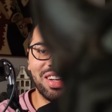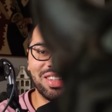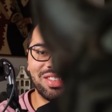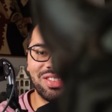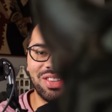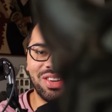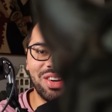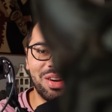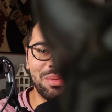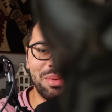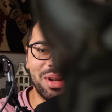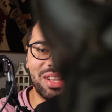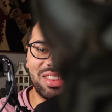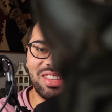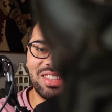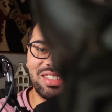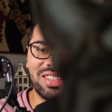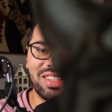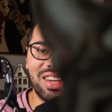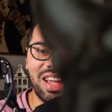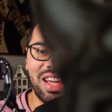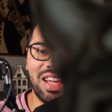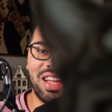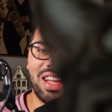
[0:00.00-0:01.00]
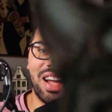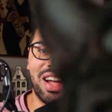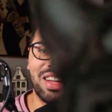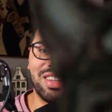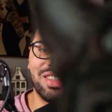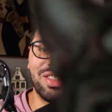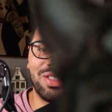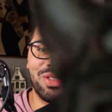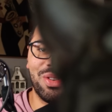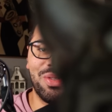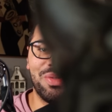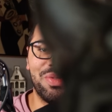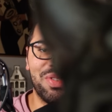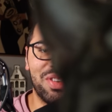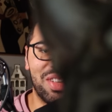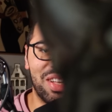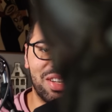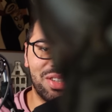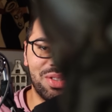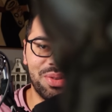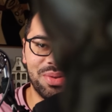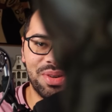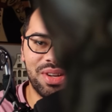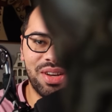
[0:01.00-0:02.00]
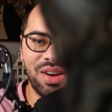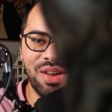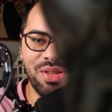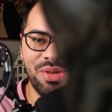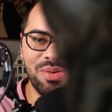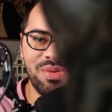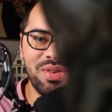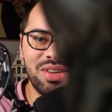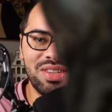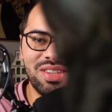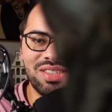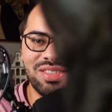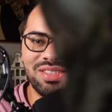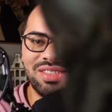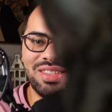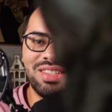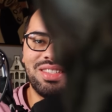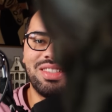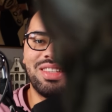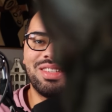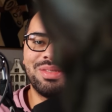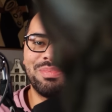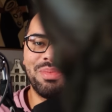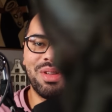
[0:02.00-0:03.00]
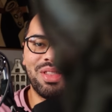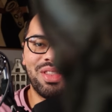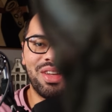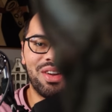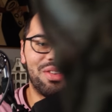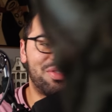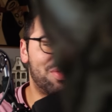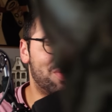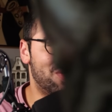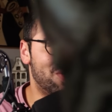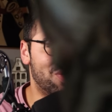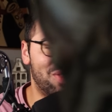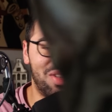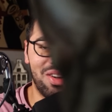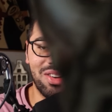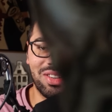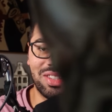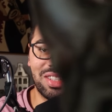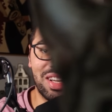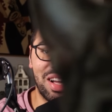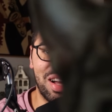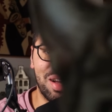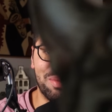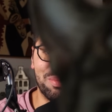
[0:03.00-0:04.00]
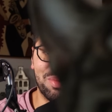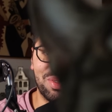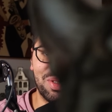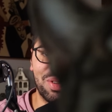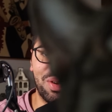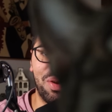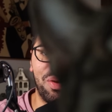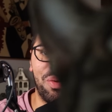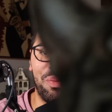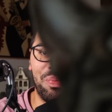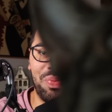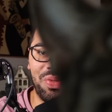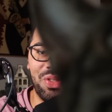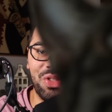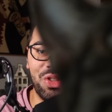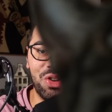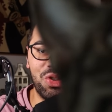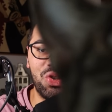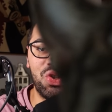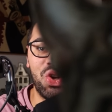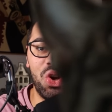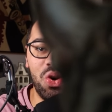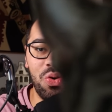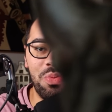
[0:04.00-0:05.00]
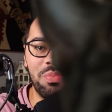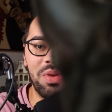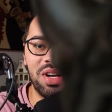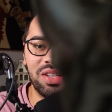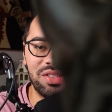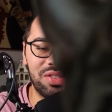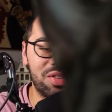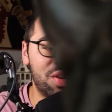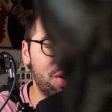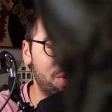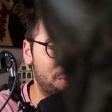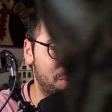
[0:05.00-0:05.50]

Sorry about this take. I just don't feel like doing another one, and ZZ's been there for a long time, so the show must